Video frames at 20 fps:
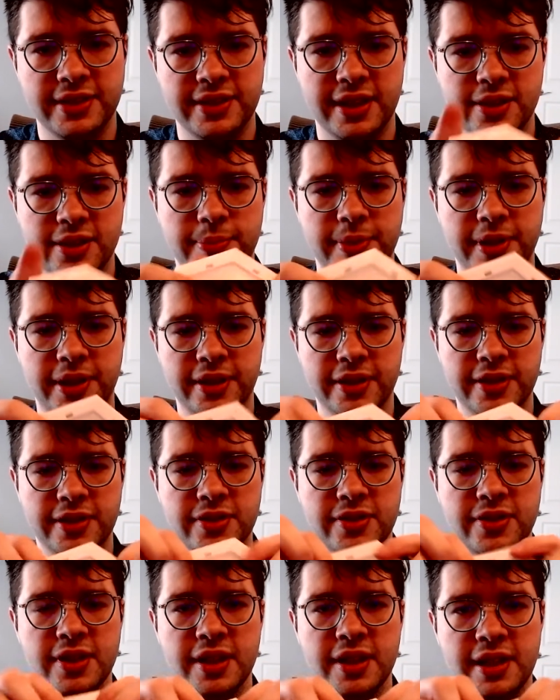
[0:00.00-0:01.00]
That's
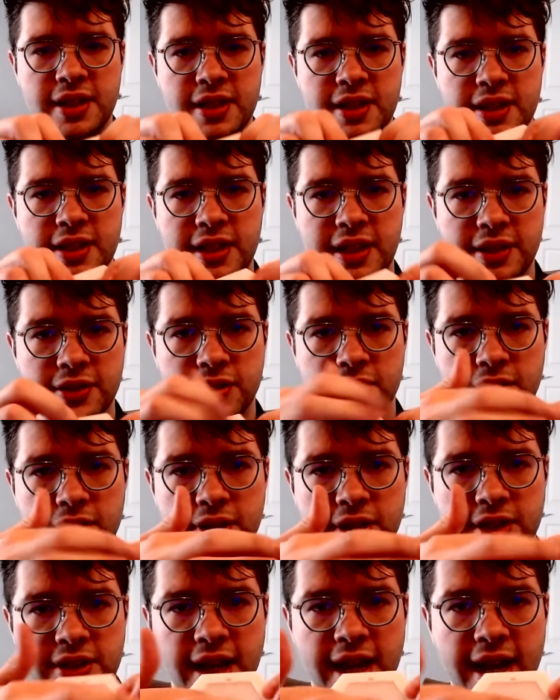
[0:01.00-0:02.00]
because the insert
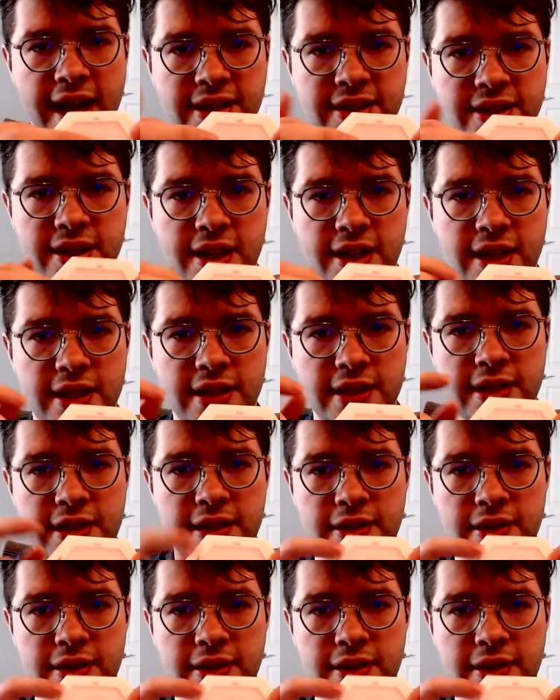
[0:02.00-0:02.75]
is a hexagon,